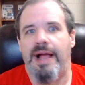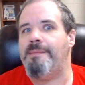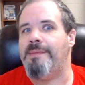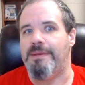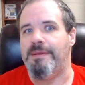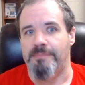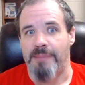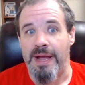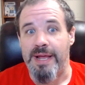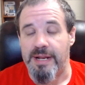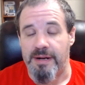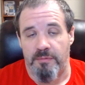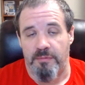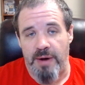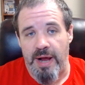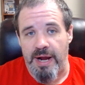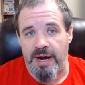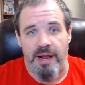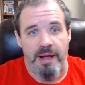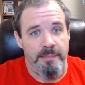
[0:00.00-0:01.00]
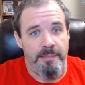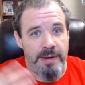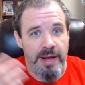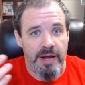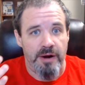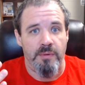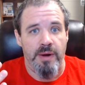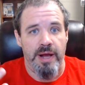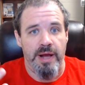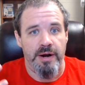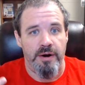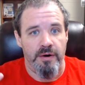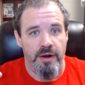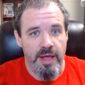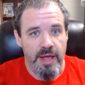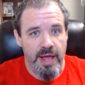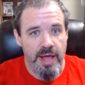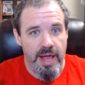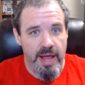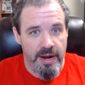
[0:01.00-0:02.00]
I mean, make it right. I'm not a writer.
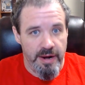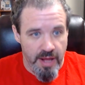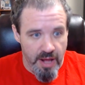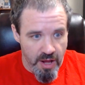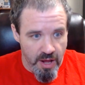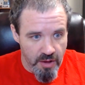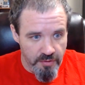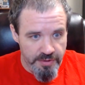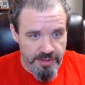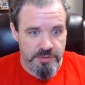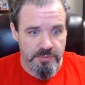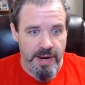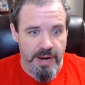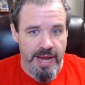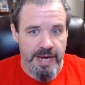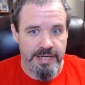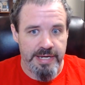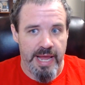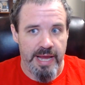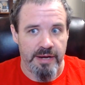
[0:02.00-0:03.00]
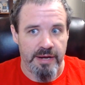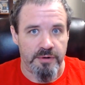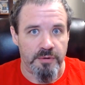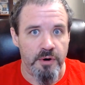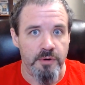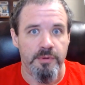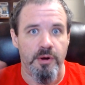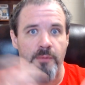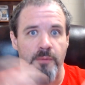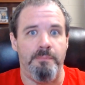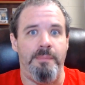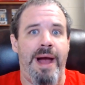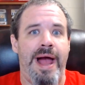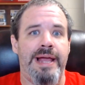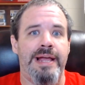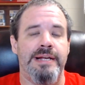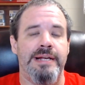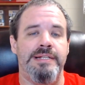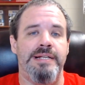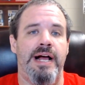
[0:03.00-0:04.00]
And all this ragtag group go
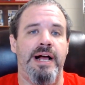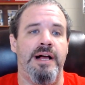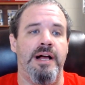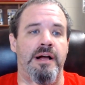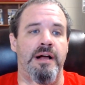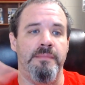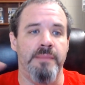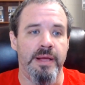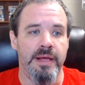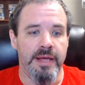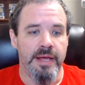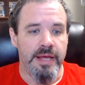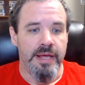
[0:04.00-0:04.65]
back in time,